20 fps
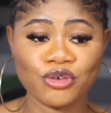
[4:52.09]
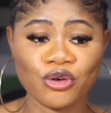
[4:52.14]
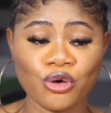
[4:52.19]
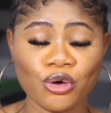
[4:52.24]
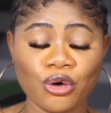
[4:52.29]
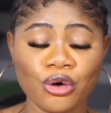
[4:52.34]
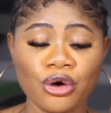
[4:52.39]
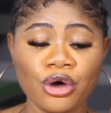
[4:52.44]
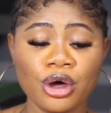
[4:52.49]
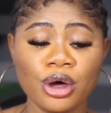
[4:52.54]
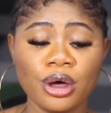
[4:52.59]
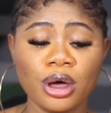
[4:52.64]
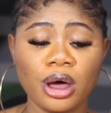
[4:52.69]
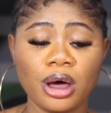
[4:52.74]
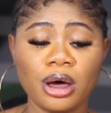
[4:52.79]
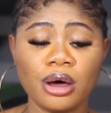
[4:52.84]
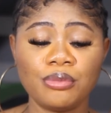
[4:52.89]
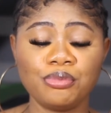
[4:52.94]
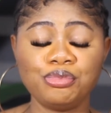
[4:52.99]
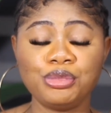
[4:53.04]
for
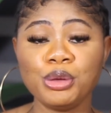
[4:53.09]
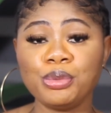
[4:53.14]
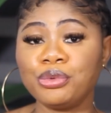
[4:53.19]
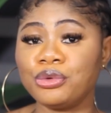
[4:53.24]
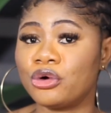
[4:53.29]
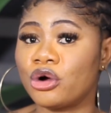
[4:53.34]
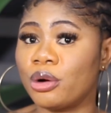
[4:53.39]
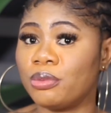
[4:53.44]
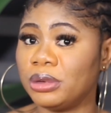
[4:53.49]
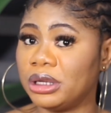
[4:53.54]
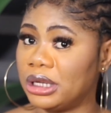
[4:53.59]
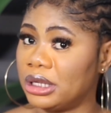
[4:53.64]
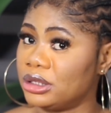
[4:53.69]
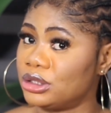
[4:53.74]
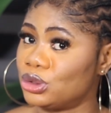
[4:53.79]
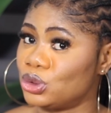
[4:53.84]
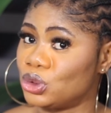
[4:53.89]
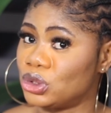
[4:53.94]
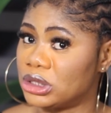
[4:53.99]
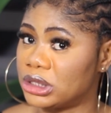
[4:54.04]
people coming
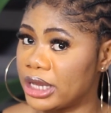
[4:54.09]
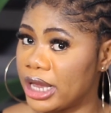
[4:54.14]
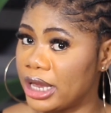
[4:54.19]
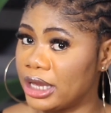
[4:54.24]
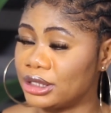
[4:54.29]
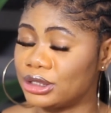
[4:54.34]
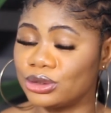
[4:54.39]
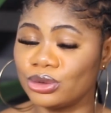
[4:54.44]
in to stay.